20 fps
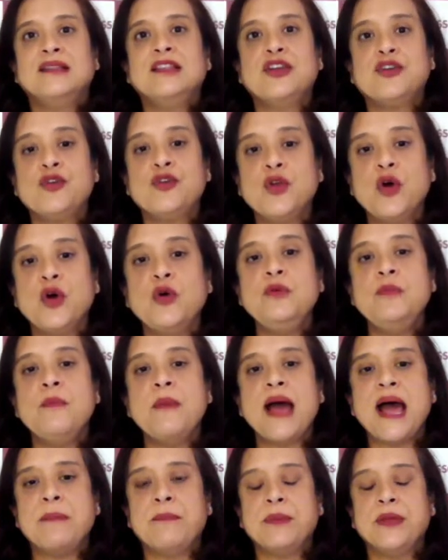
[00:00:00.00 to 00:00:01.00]
the
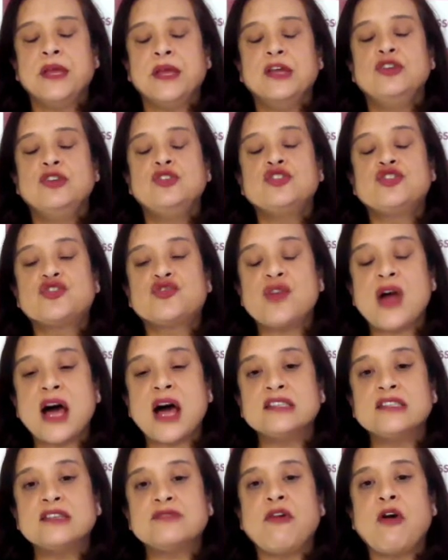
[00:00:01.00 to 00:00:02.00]
roadmap to
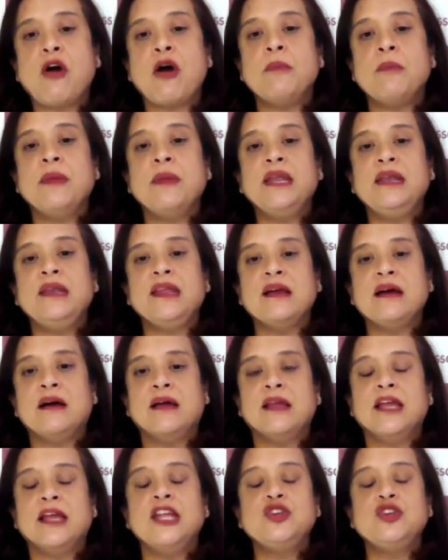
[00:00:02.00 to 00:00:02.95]
transform India